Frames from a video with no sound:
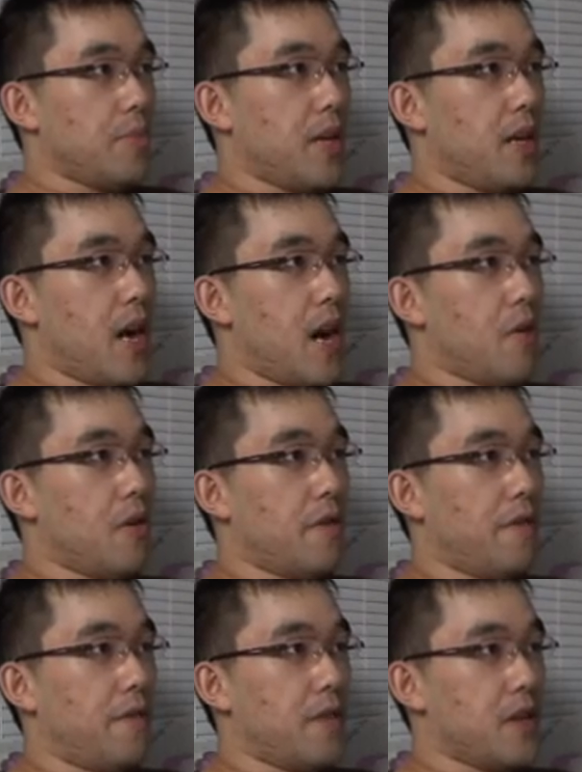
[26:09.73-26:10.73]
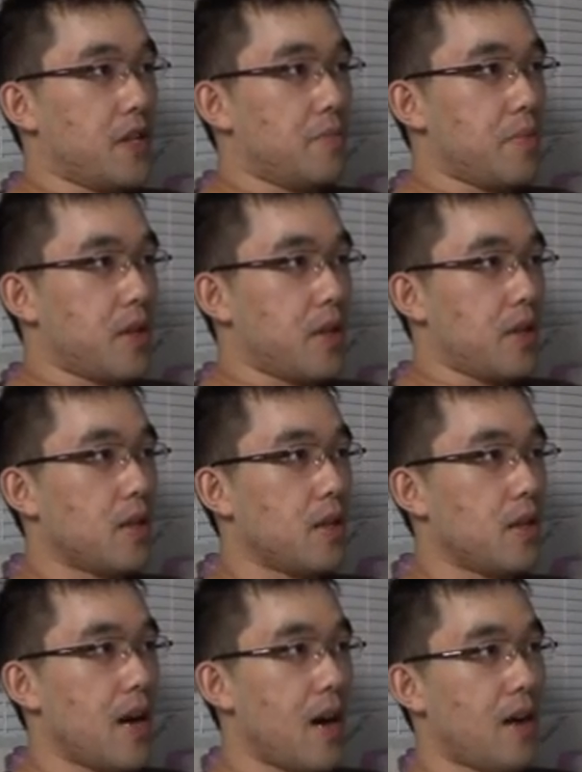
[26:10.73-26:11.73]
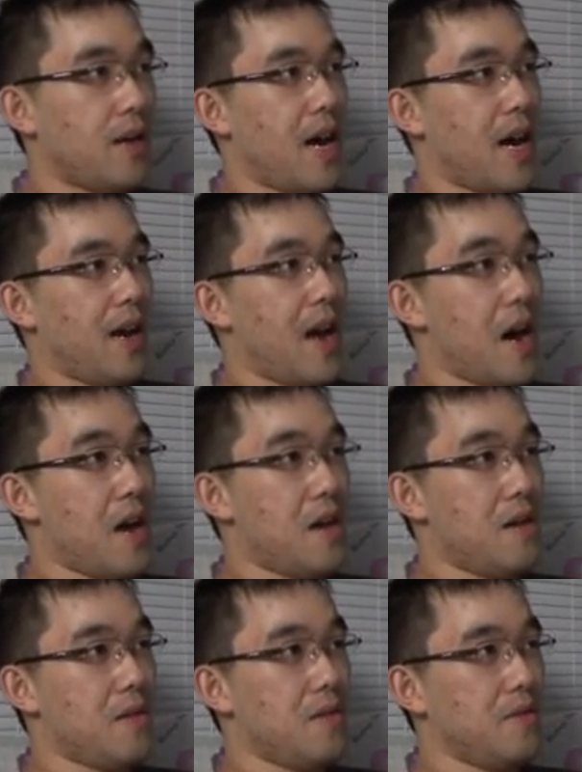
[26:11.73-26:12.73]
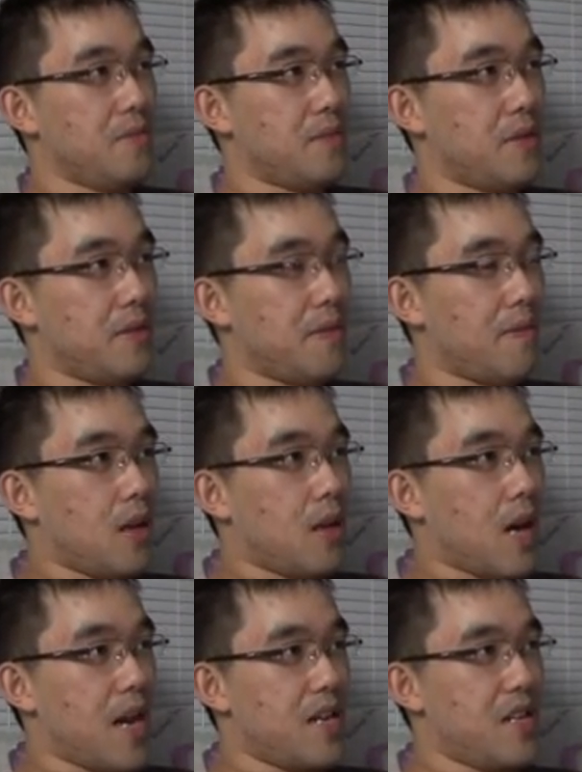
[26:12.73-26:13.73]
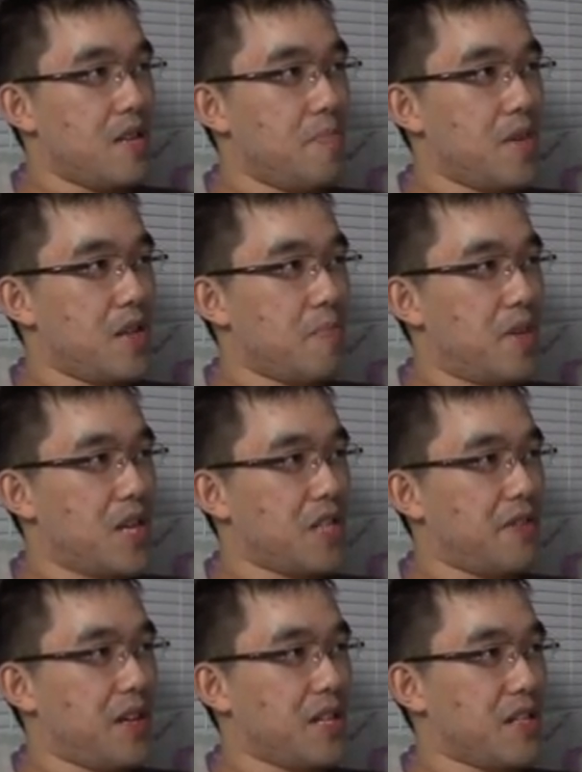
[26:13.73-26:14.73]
it's been an hour of footage, but uh, now, now, now to... I did beat the boss fight